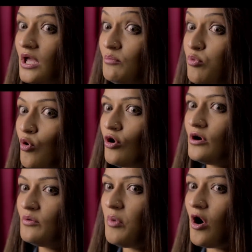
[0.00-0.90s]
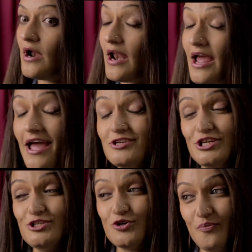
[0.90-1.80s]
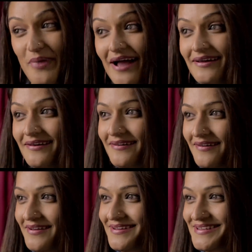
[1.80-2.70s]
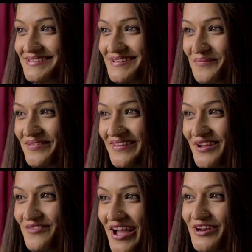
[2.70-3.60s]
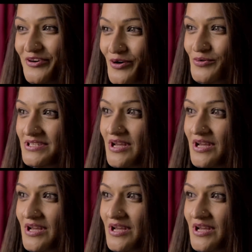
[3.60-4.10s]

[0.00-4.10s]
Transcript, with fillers: uh, important part, and I actually took back something of Ana